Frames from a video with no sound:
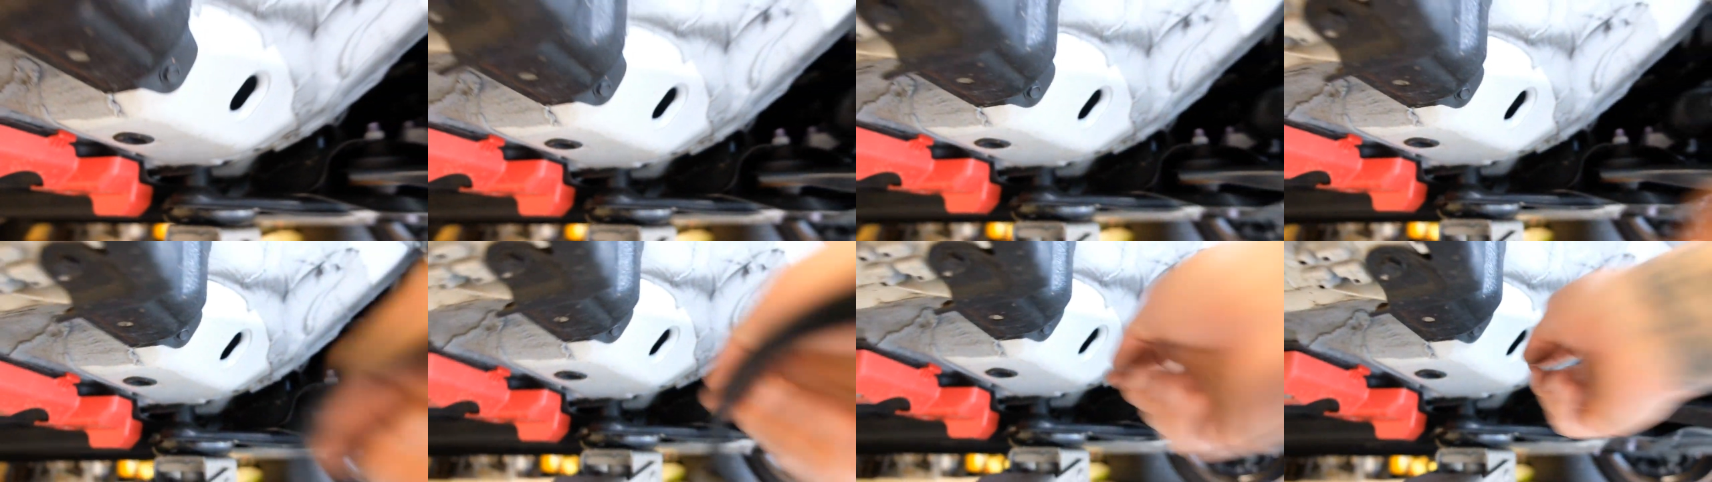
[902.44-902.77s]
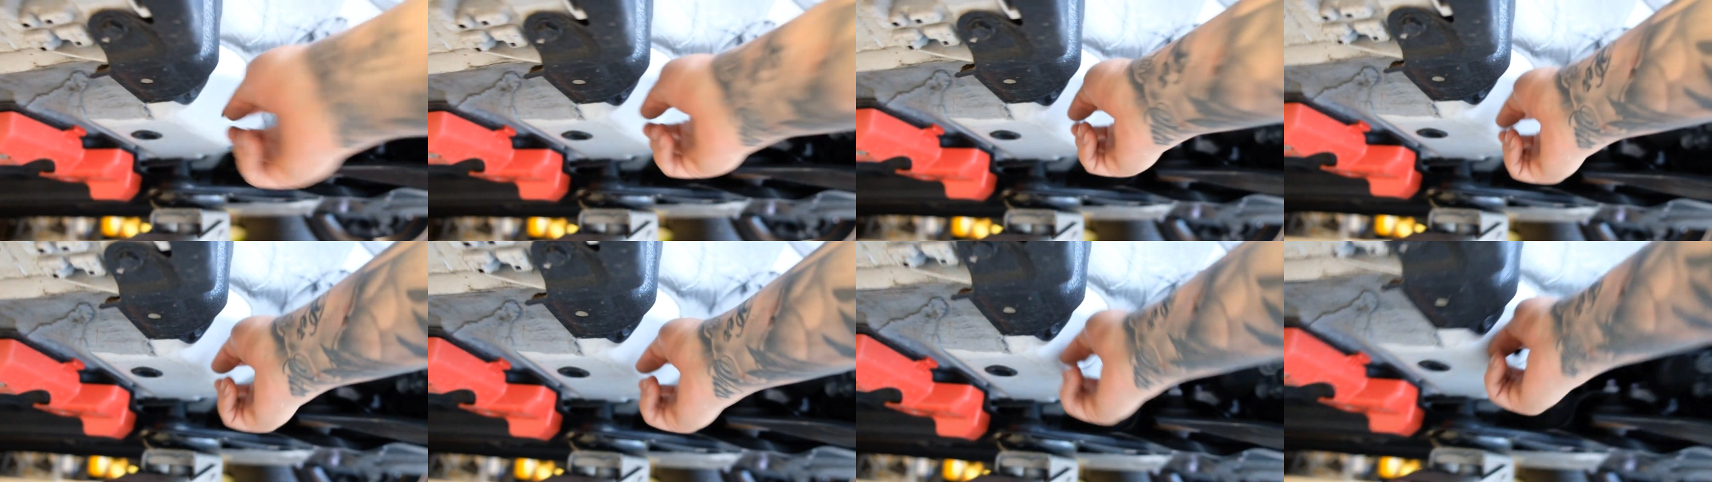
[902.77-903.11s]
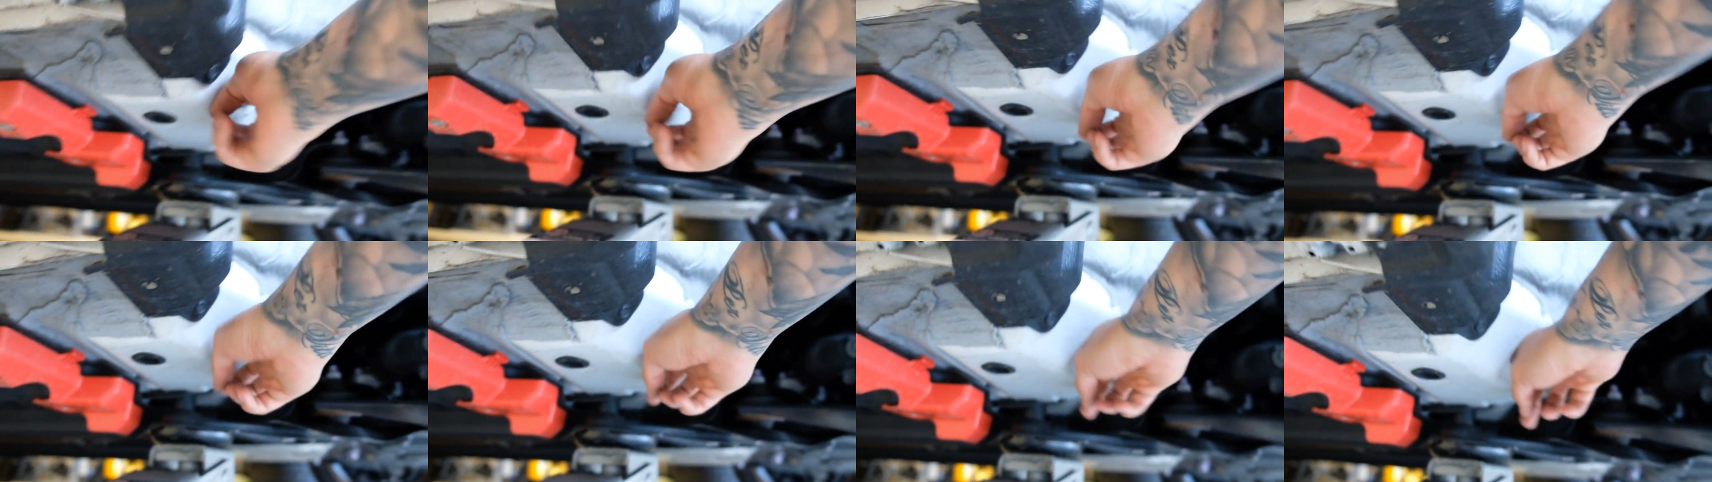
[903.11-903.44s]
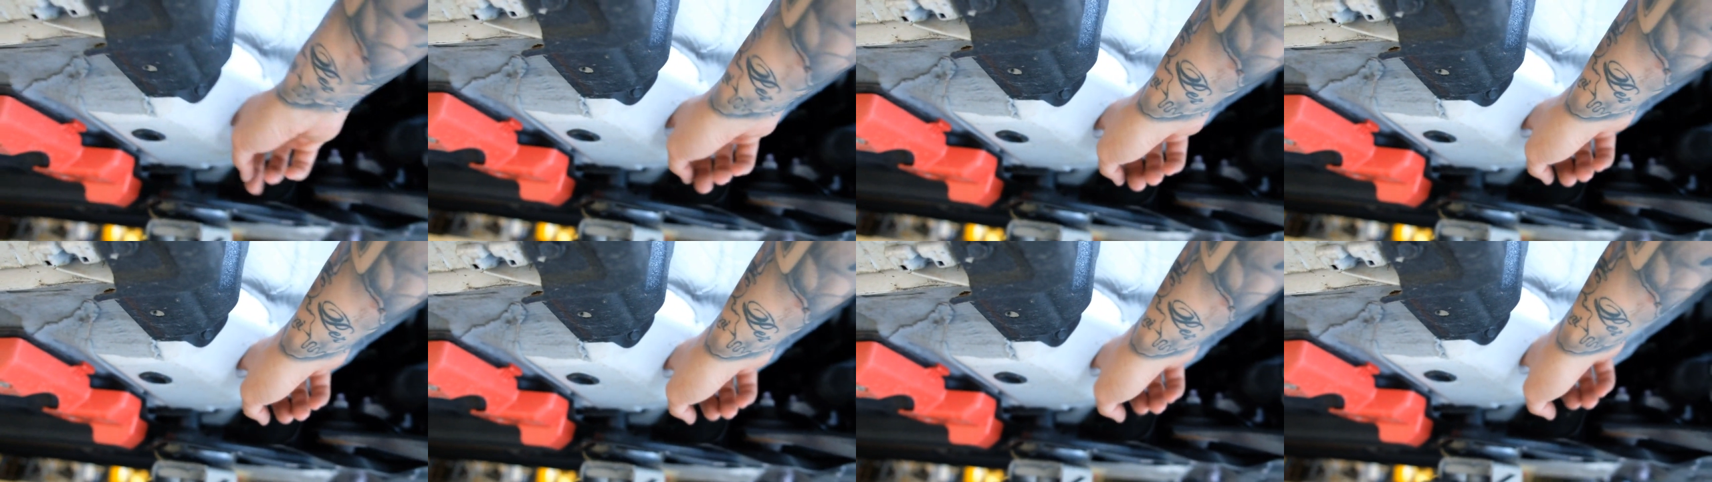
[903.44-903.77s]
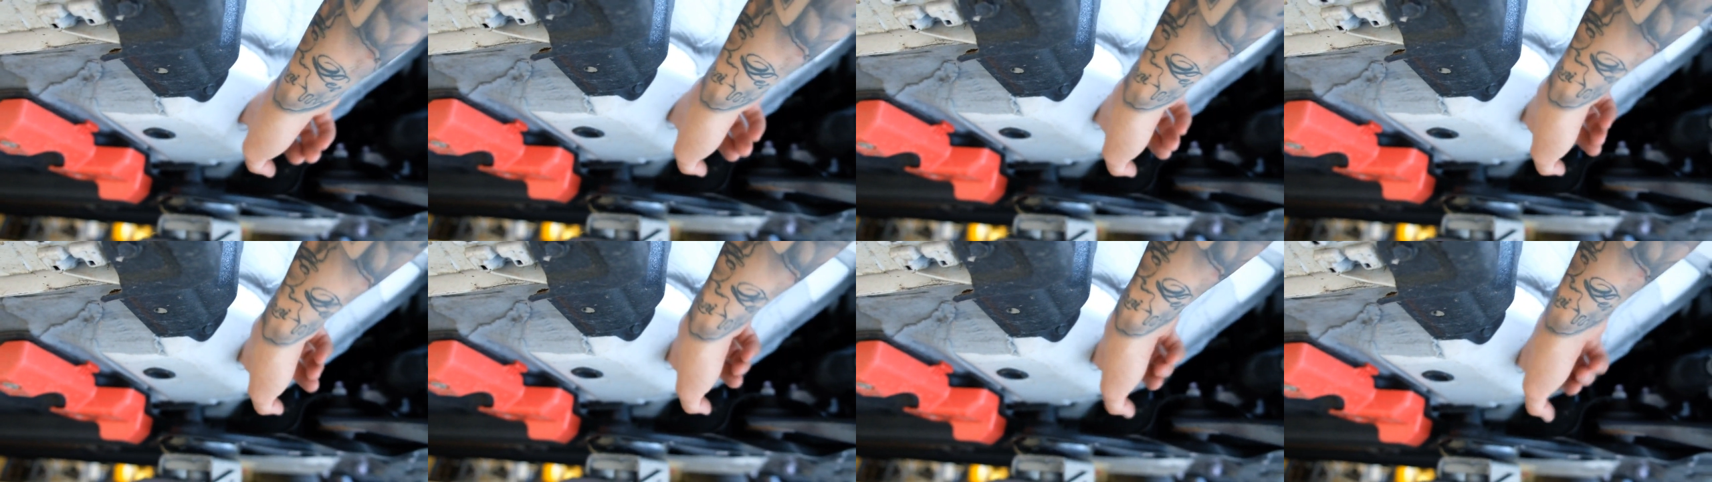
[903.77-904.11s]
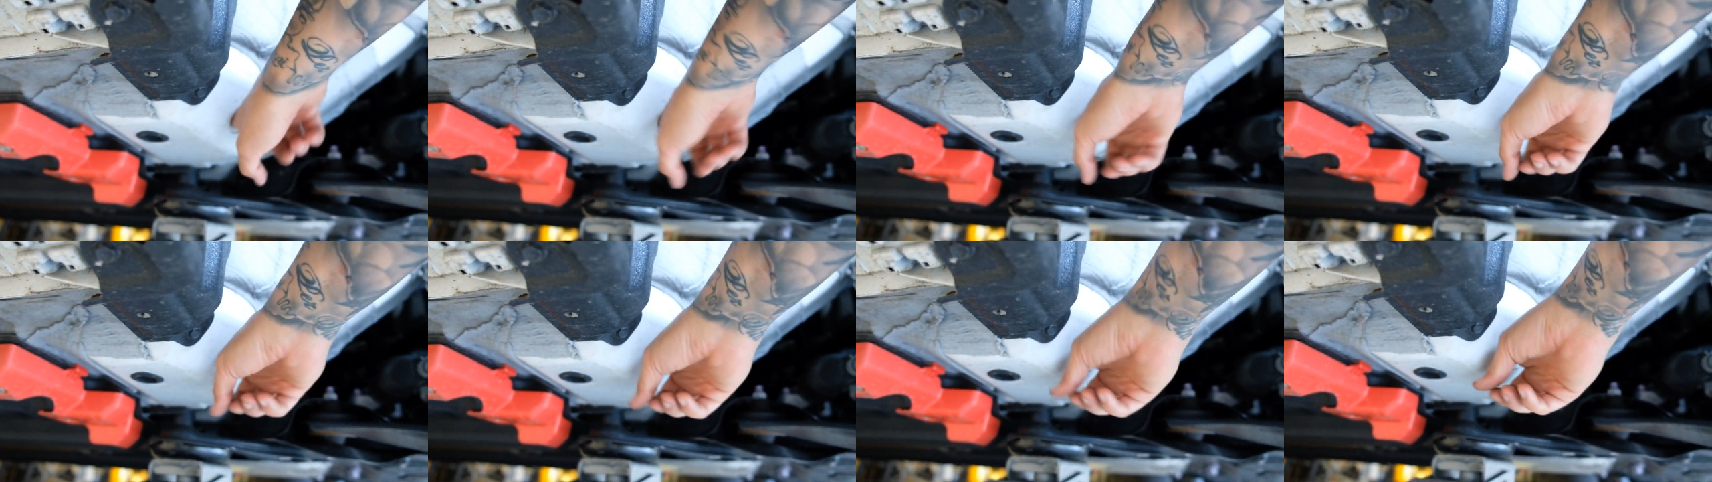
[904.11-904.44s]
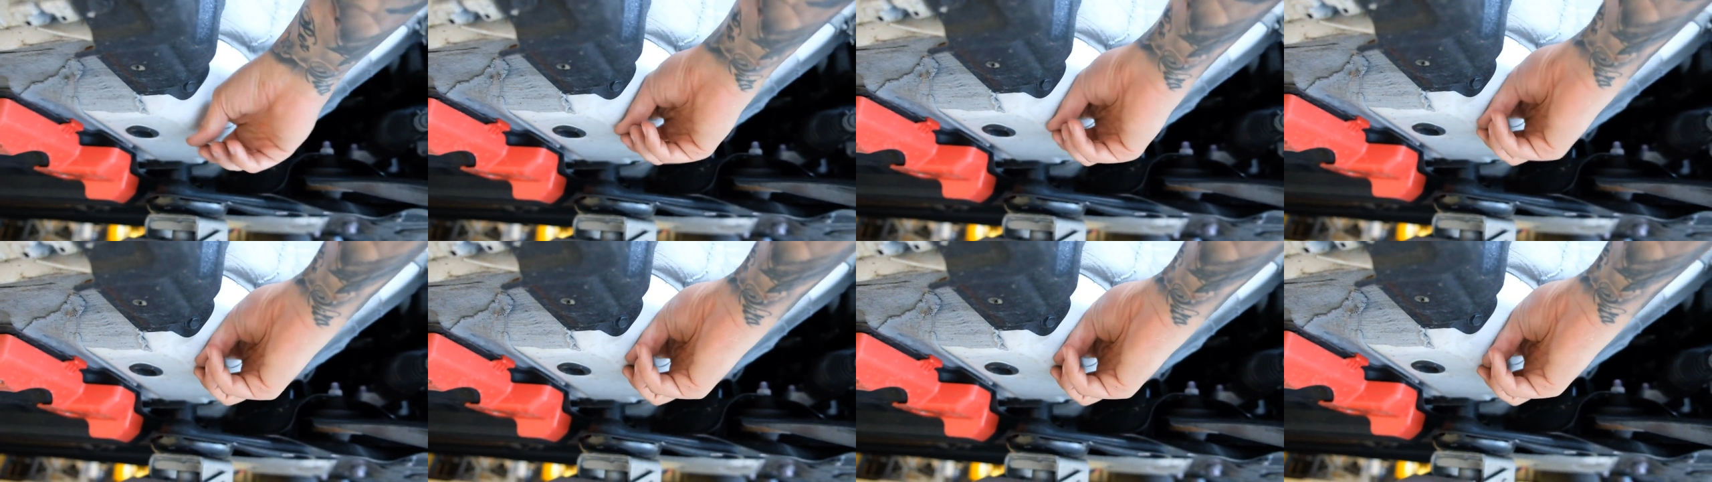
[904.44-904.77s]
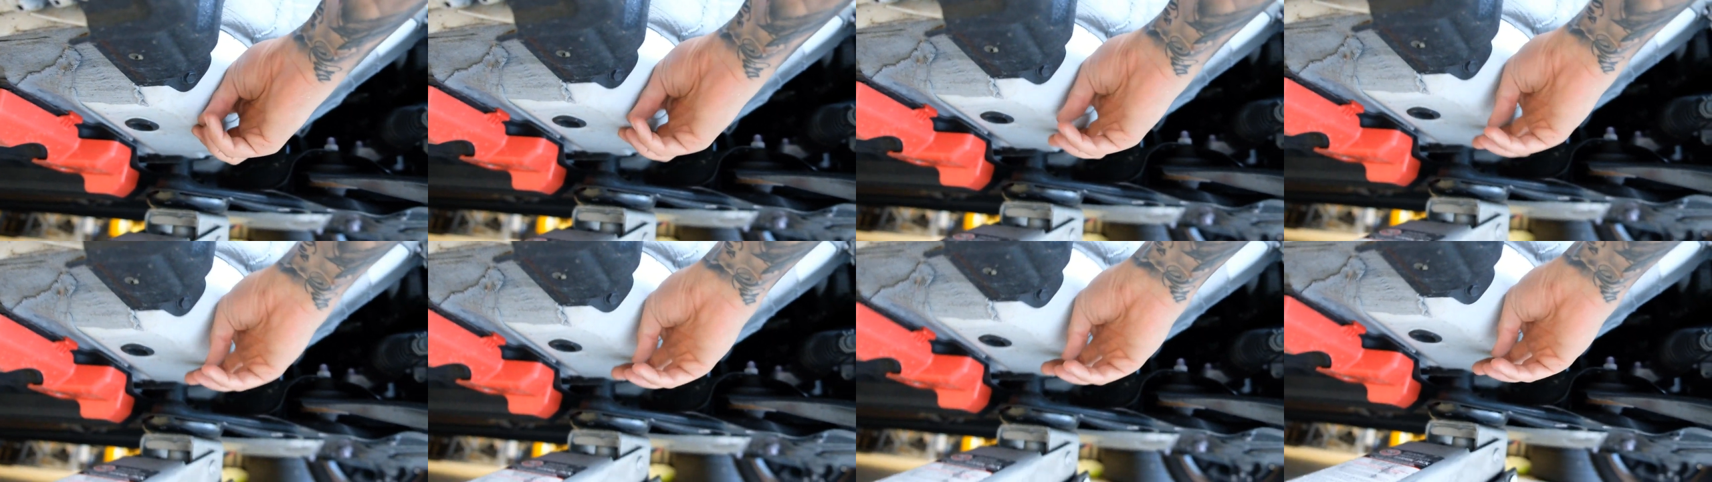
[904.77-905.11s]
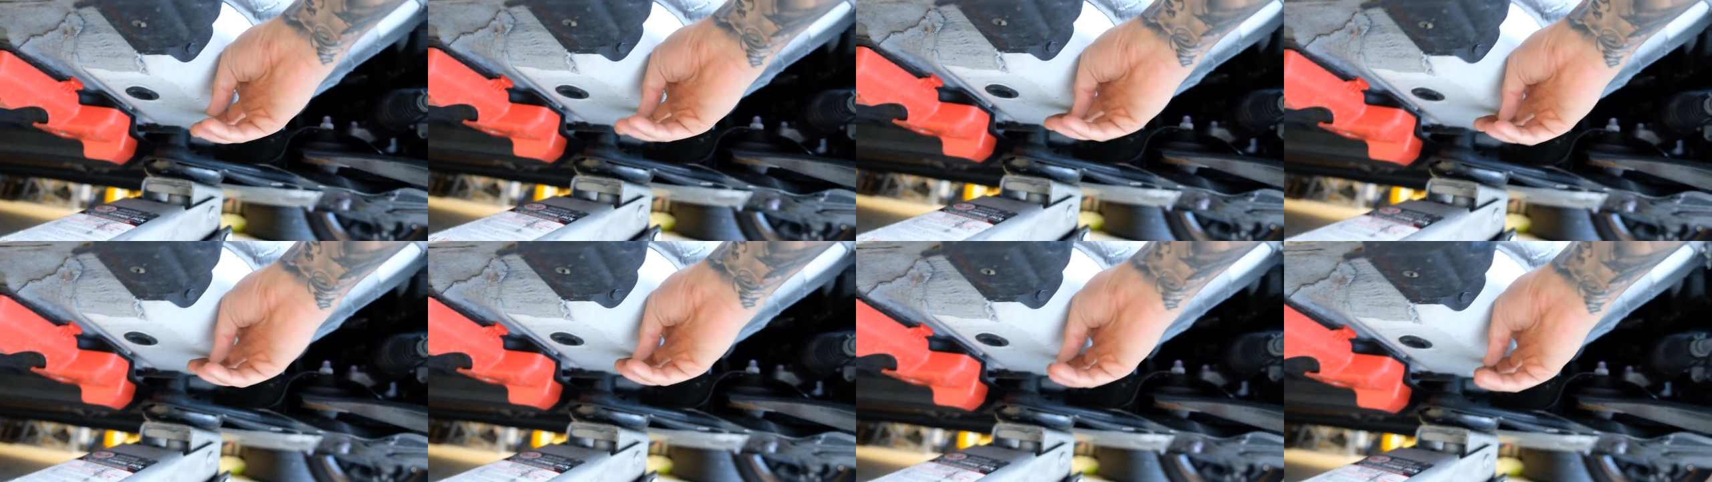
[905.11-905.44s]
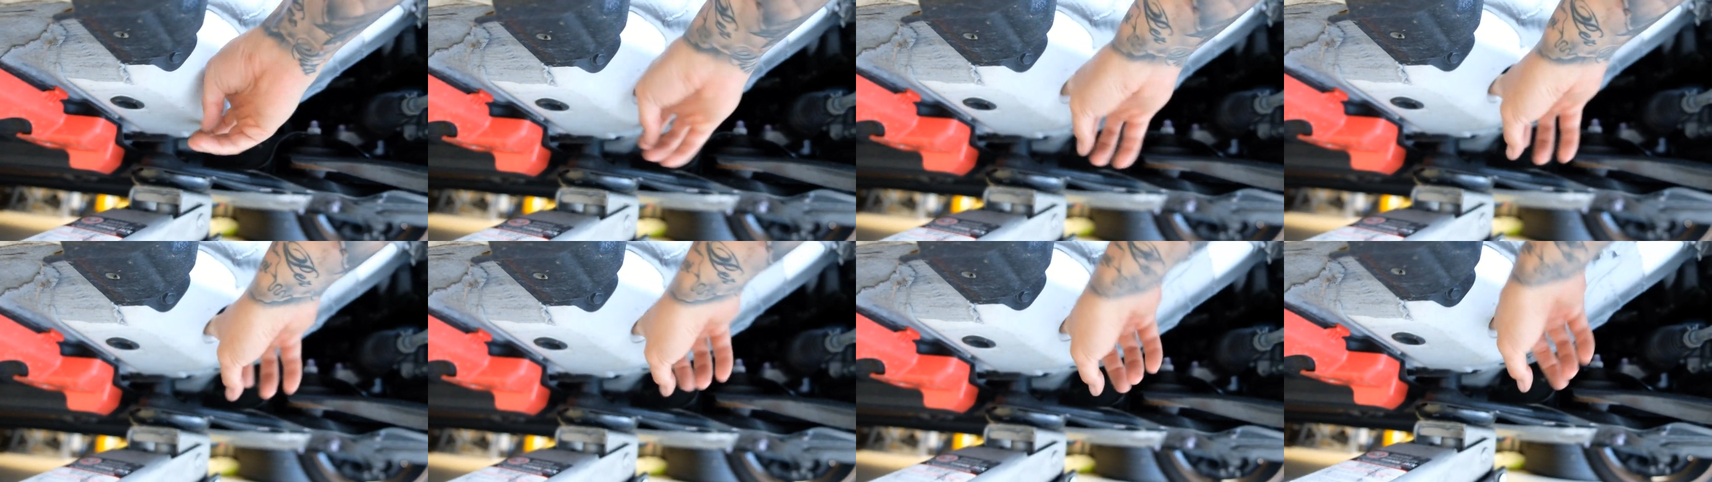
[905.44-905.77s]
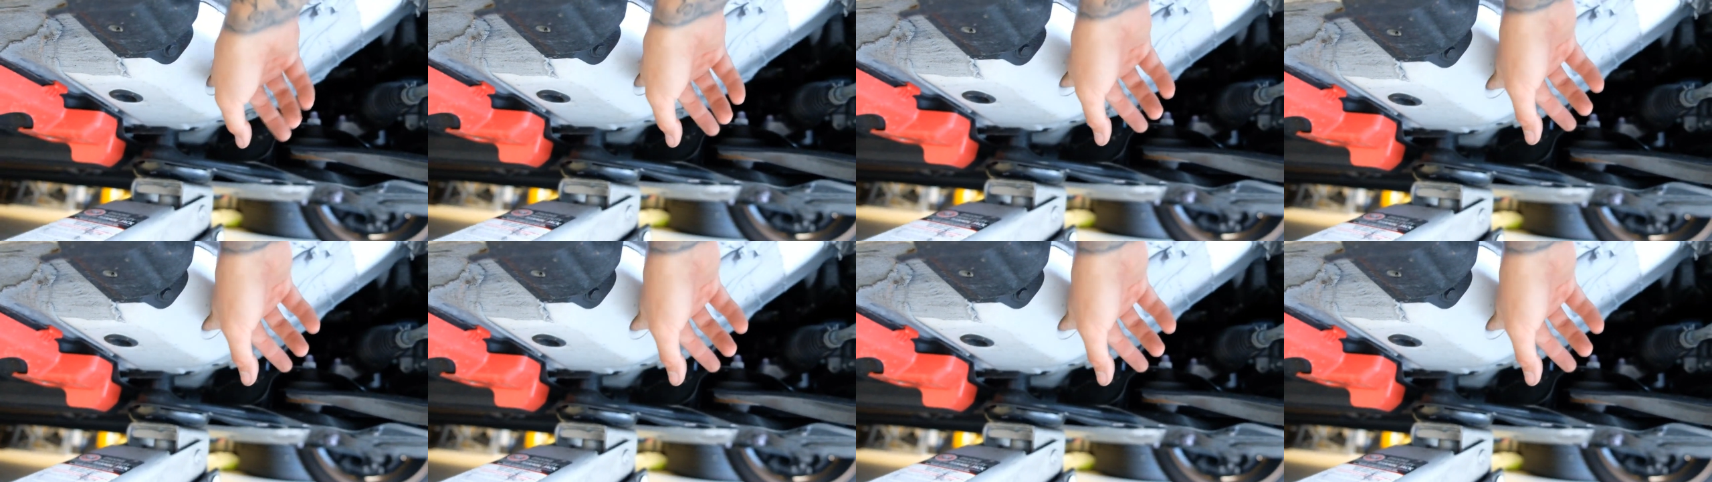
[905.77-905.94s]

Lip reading: Nobody's mouth can be seen.